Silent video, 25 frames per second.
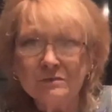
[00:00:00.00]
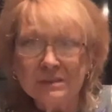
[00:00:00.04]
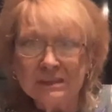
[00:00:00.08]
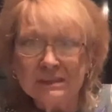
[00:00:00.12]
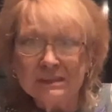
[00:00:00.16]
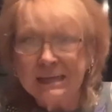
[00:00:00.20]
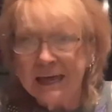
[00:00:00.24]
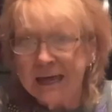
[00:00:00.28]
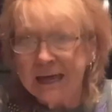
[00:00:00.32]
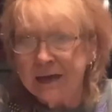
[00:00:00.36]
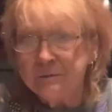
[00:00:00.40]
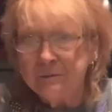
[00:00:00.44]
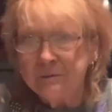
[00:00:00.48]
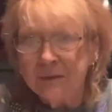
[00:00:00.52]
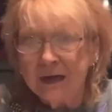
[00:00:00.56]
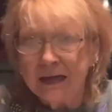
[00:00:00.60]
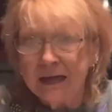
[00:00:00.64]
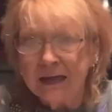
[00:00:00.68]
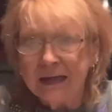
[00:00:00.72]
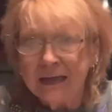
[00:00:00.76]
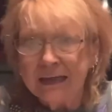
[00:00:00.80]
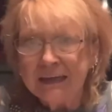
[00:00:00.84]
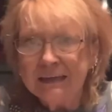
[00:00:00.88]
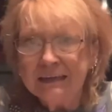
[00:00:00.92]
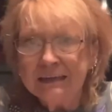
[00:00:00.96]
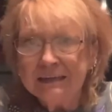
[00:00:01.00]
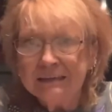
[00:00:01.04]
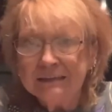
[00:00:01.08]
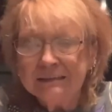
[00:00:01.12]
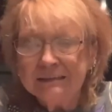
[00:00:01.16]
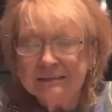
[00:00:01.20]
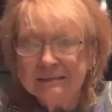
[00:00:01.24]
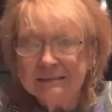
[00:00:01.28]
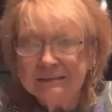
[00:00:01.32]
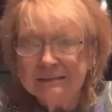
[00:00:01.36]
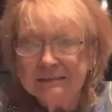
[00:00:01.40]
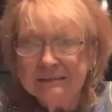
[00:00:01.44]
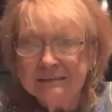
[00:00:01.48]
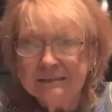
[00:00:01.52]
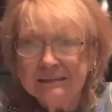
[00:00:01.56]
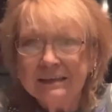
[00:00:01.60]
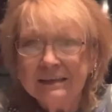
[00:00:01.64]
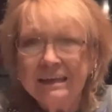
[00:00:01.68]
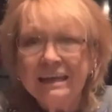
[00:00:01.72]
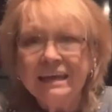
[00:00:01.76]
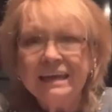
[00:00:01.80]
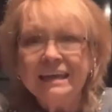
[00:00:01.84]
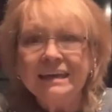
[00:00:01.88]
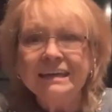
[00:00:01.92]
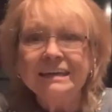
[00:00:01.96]
that bag
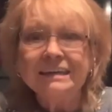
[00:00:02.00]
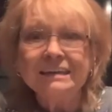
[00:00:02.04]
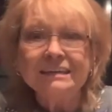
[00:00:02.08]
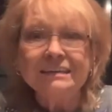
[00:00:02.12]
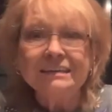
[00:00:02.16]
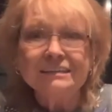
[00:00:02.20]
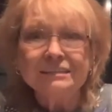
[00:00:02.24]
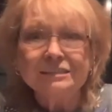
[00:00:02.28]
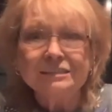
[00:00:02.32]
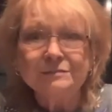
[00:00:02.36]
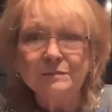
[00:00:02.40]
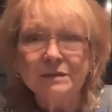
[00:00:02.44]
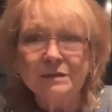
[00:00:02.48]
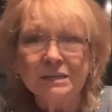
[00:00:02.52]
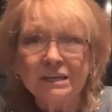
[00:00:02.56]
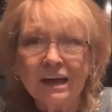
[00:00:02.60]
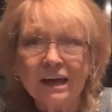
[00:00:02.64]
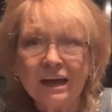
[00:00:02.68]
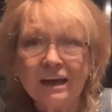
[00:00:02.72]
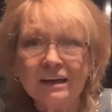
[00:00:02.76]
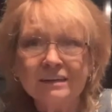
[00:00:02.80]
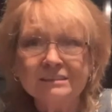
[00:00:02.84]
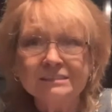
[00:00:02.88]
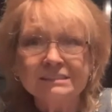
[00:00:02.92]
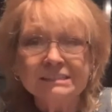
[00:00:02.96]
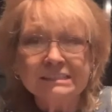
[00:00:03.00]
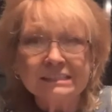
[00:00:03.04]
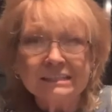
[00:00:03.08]
is because